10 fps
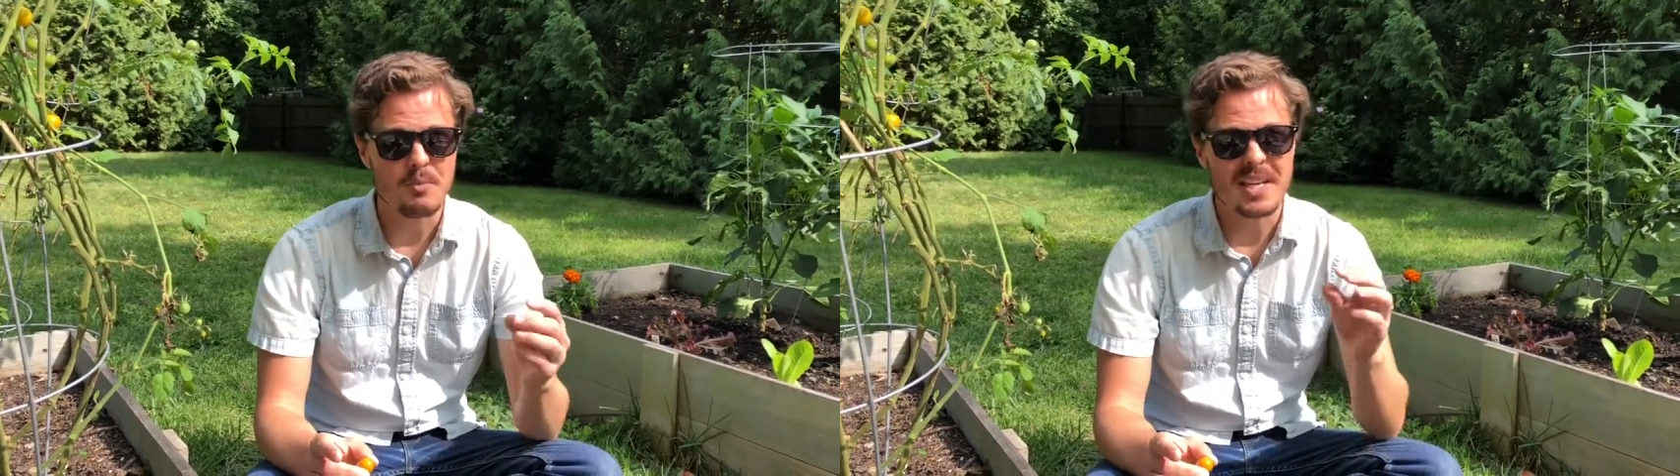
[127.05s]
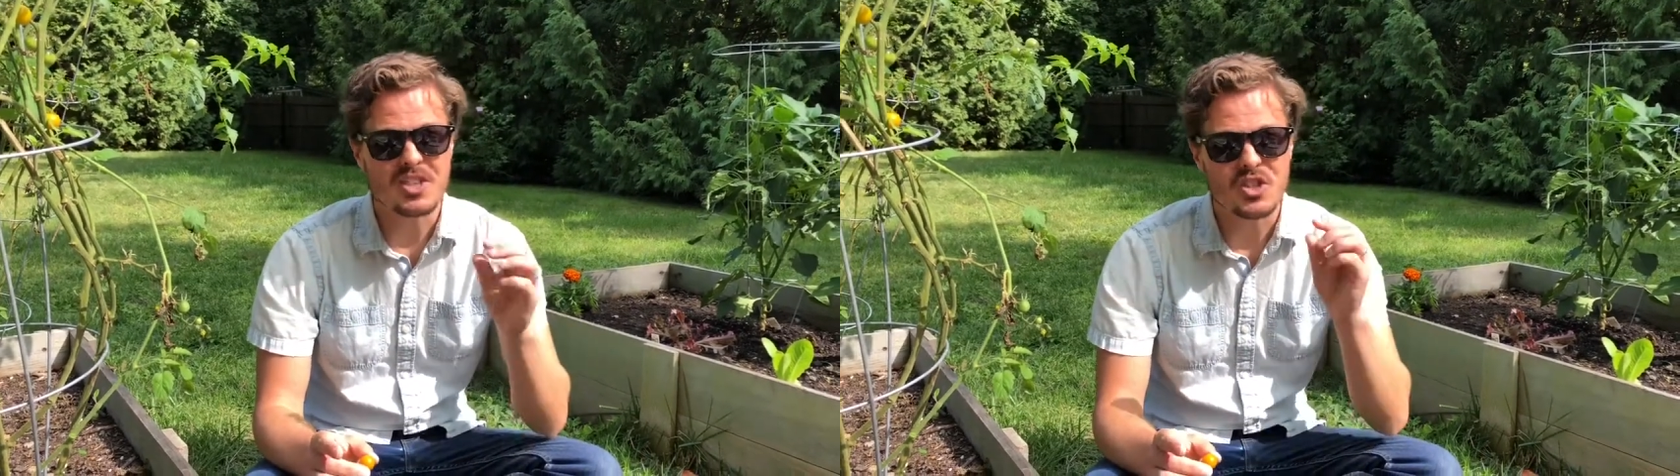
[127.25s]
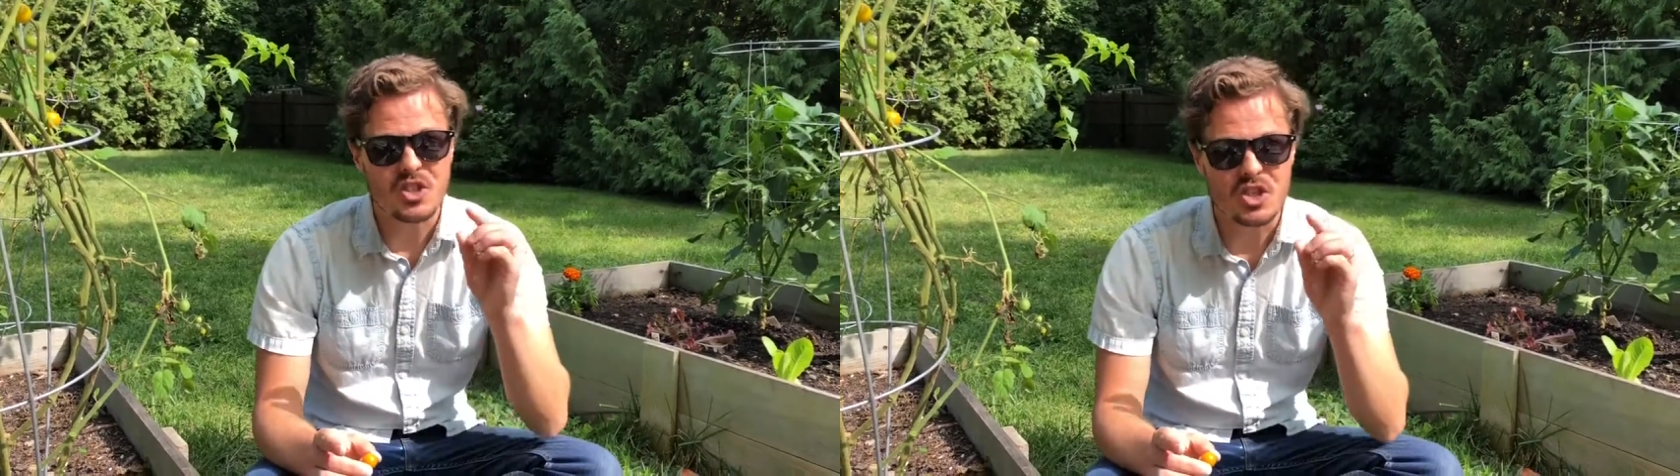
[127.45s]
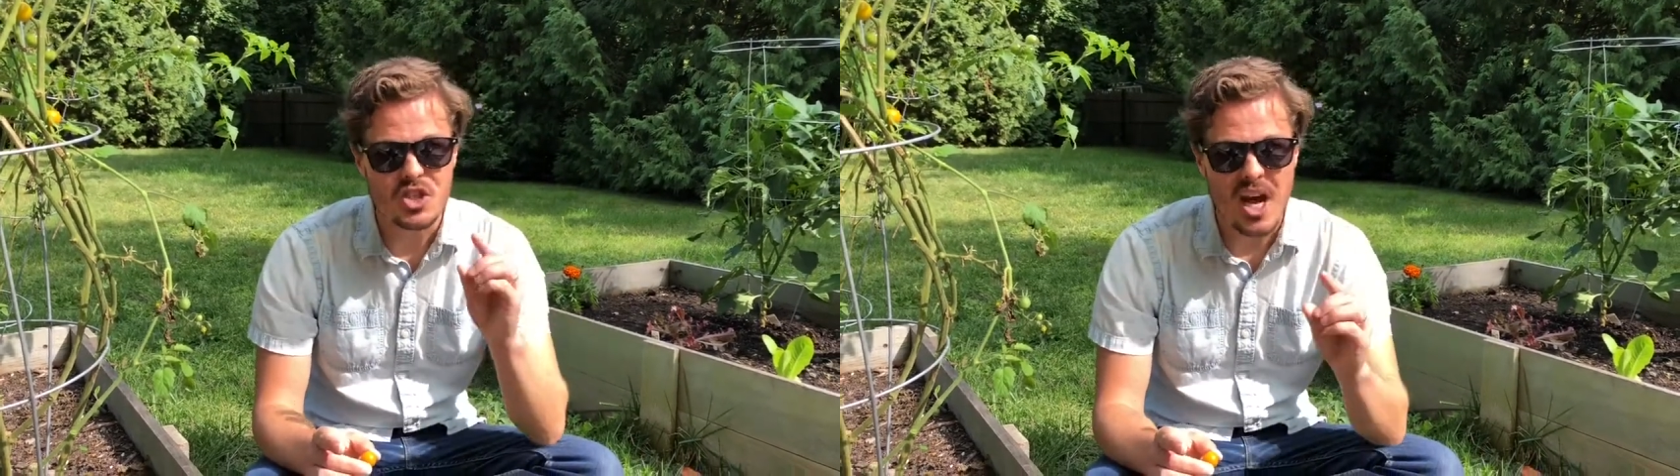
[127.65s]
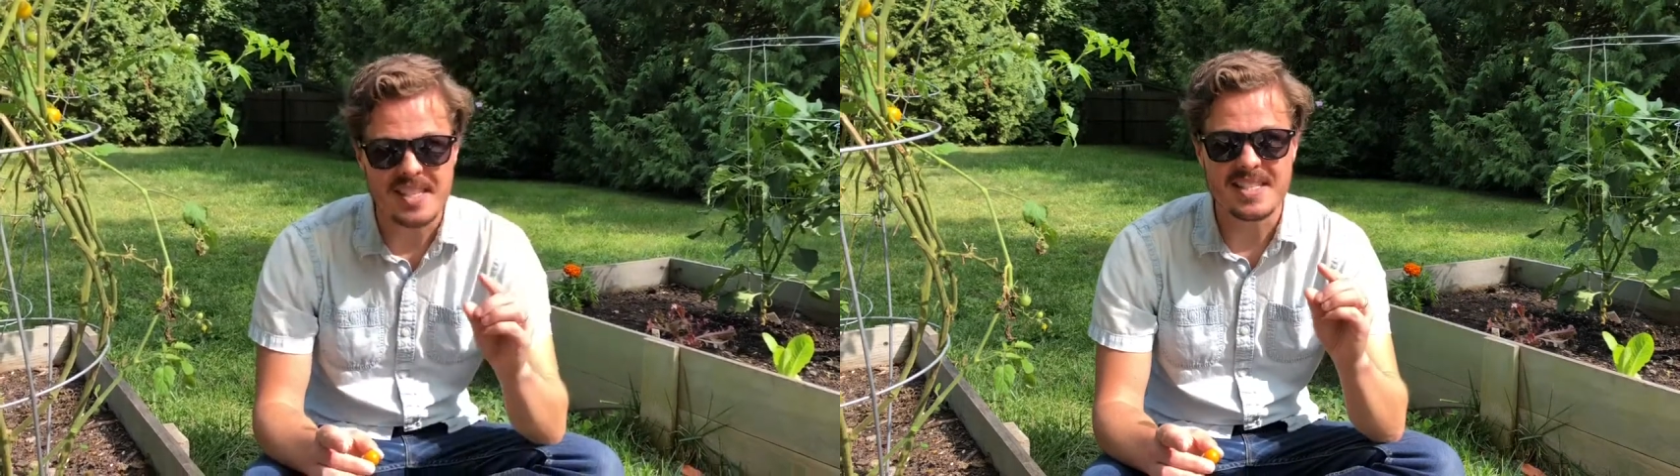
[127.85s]
but it's
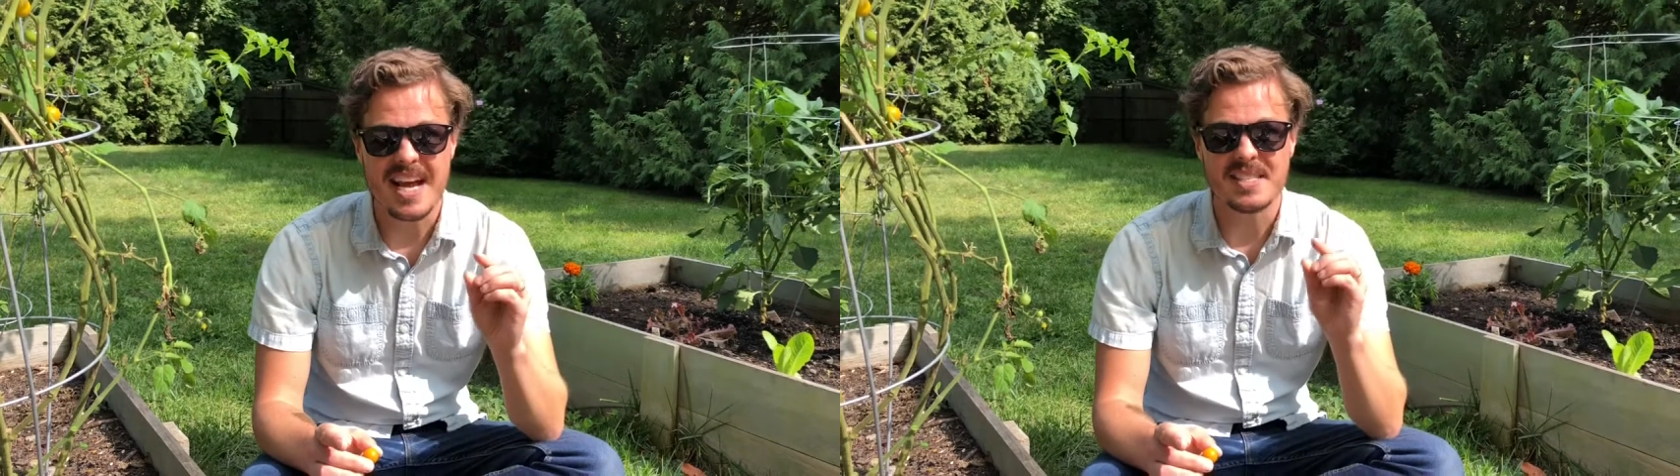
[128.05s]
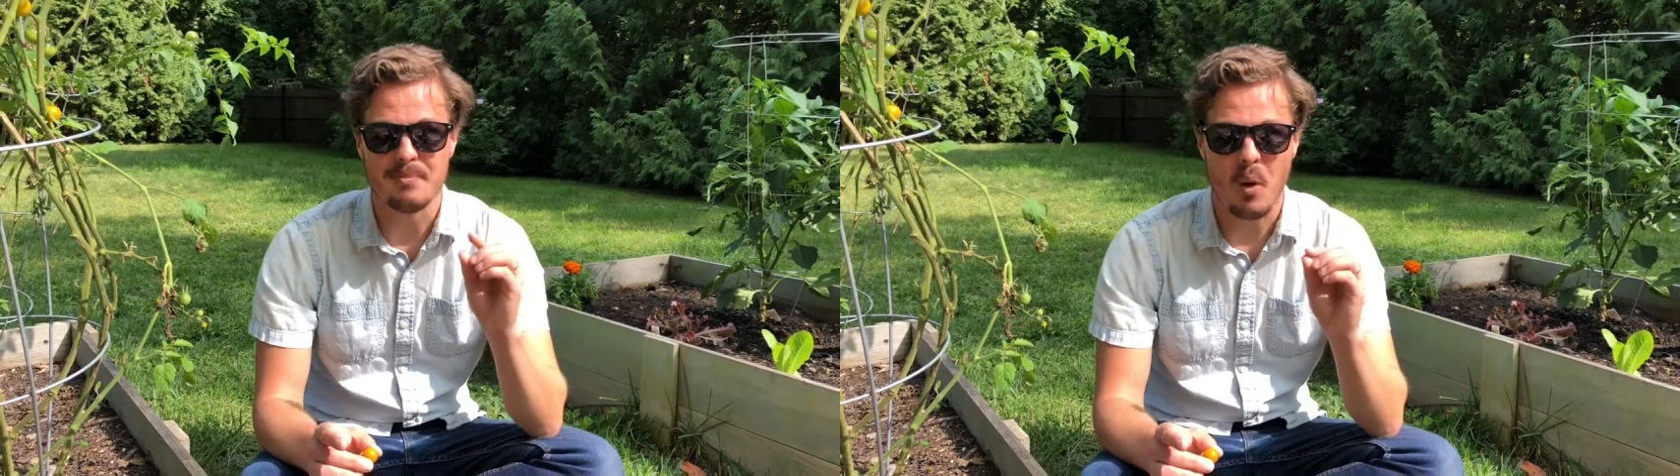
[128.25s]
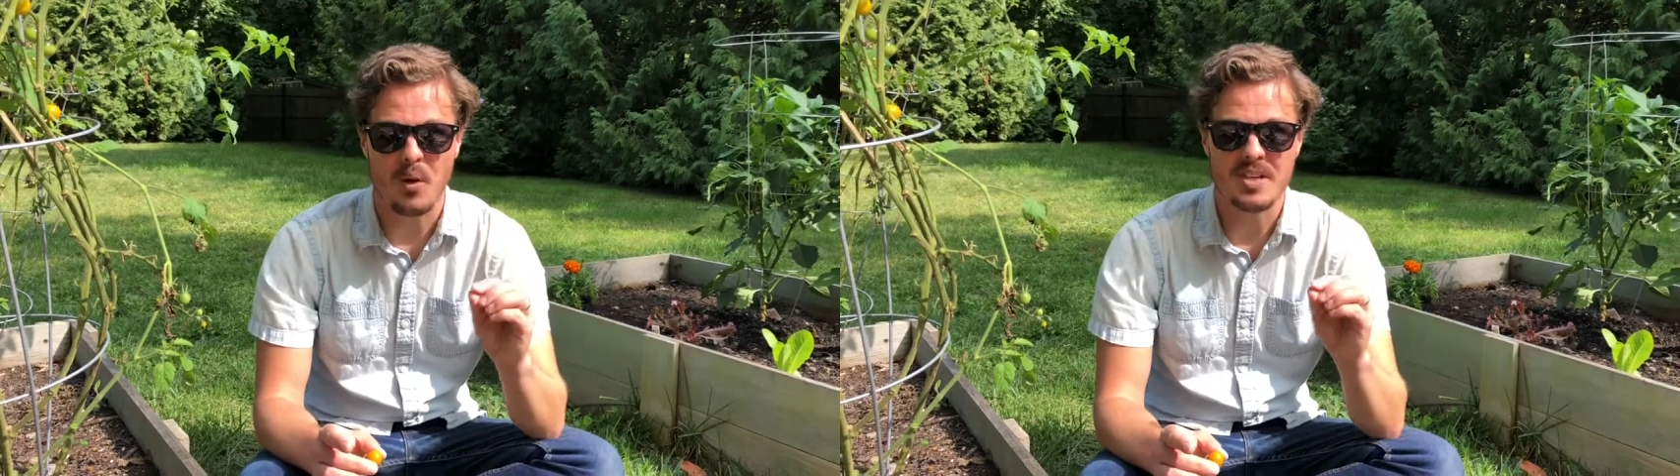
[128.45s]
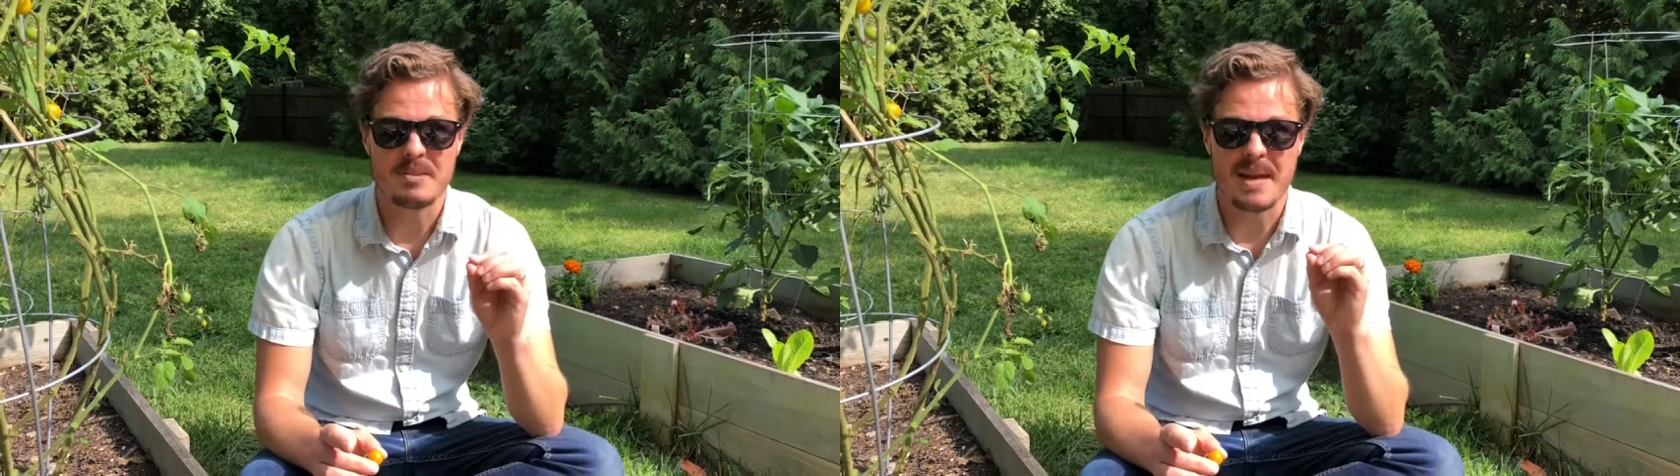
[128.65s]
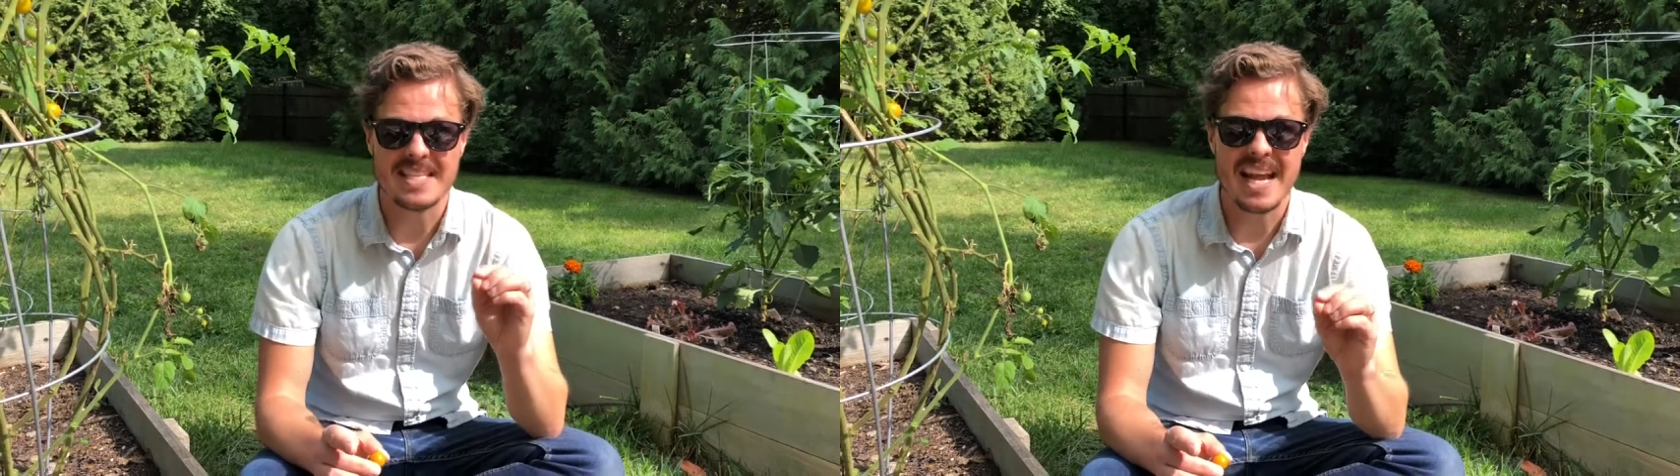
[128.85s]
just as important
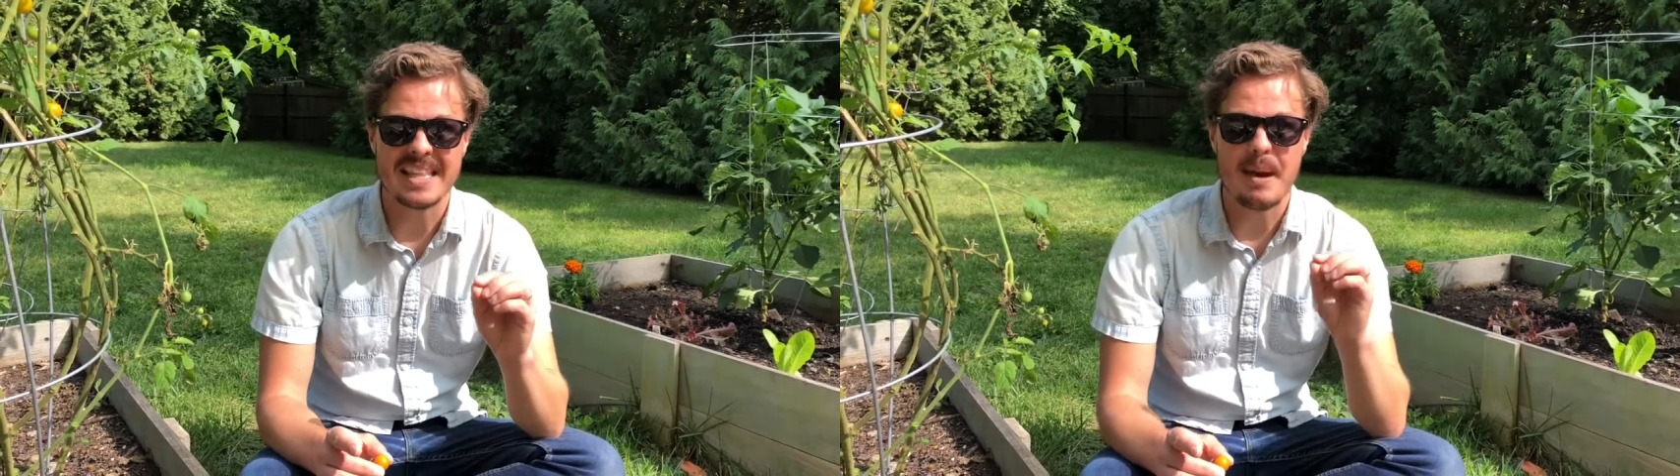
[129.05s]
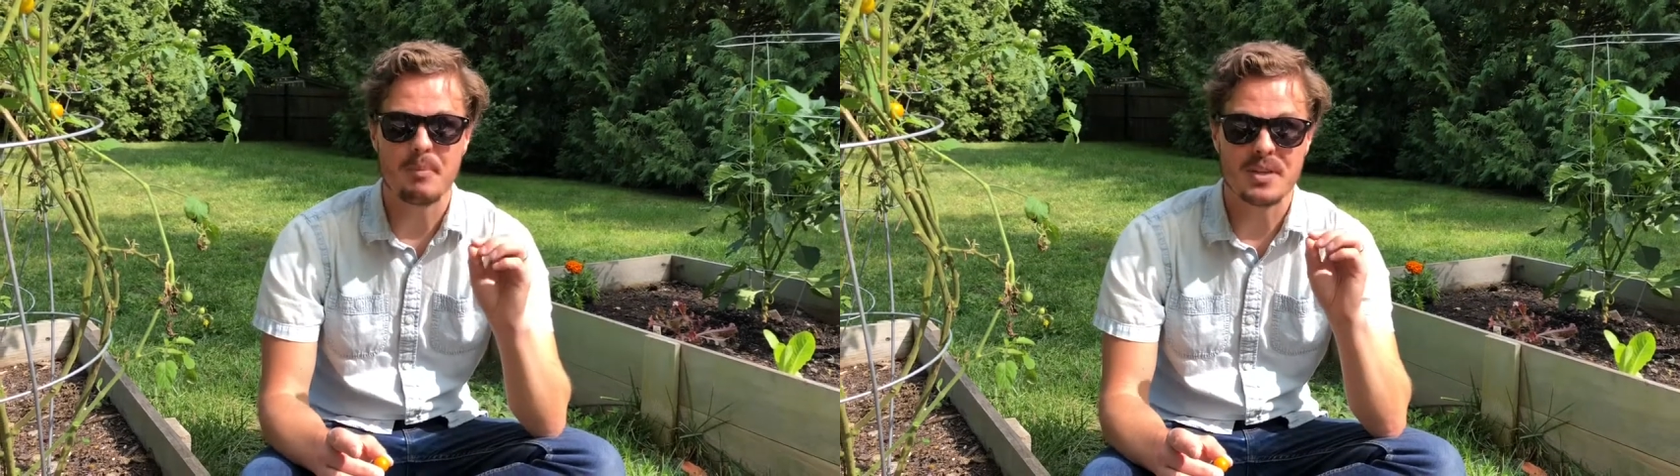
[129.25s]
to maintain that